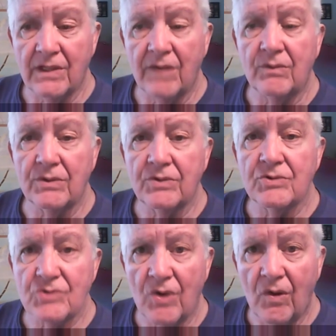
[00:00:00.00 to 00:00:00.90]
it will
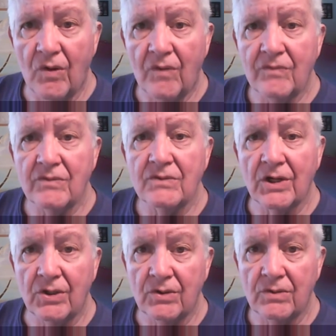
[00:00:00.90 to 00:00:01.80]
dissolve the
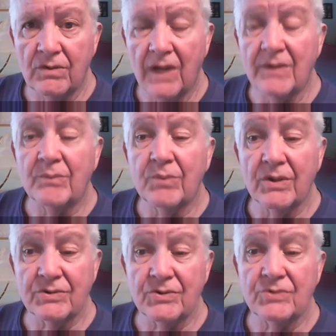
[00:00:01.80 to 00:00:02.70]
glue and the
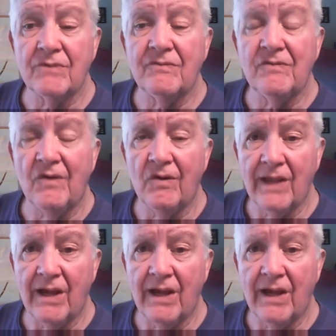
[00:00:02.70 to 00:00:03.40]
bristles will fall out.